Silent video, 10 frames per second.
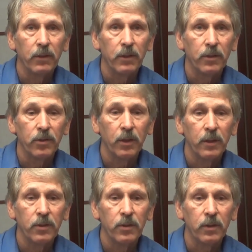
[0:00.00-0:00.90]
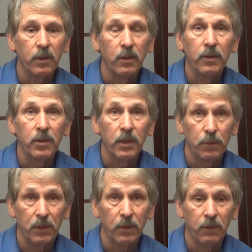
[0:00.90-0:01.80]
concerns, the nurse needs to
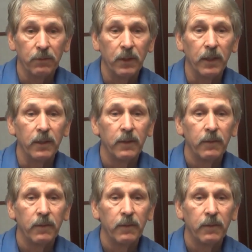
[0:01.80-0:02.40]
be notified.